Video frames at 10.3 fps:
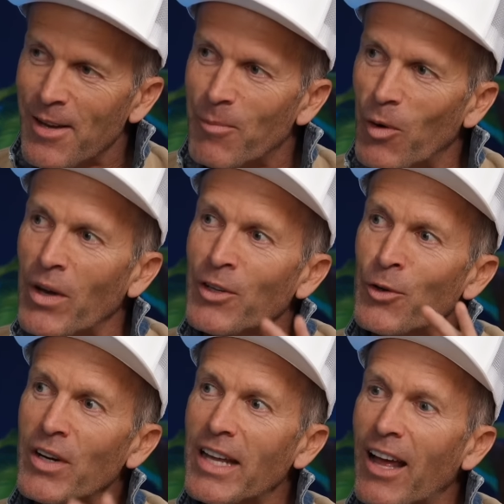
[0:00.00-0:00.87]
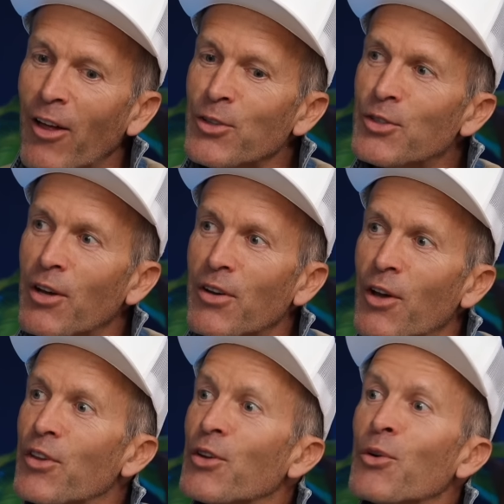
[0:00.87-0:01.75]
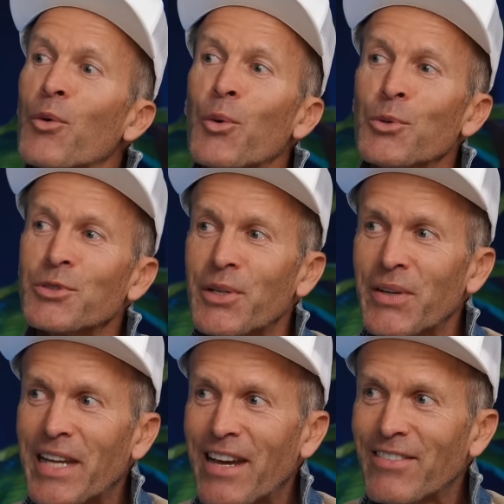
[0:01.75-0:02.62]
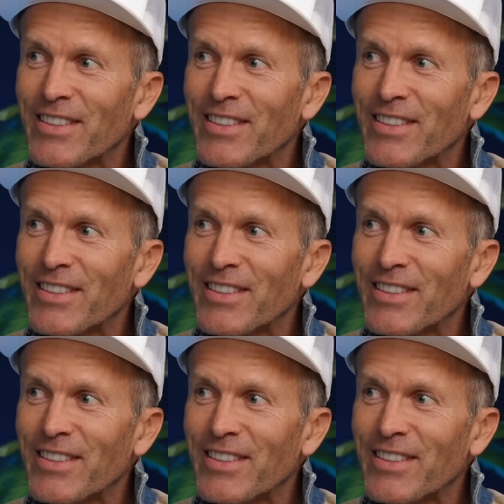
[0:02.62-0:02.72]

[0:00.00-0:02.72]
But when you're in hell, you don't know that you're also in heaven.